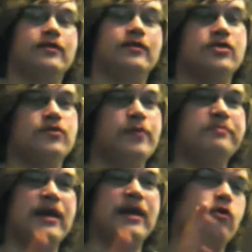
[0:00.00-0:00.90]
It's just a big
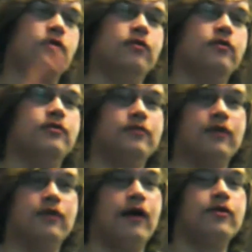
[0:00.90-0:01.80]
barrel.
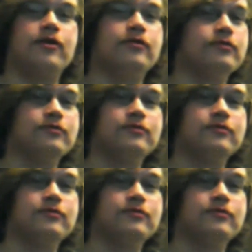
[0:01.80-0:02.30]
I don't know.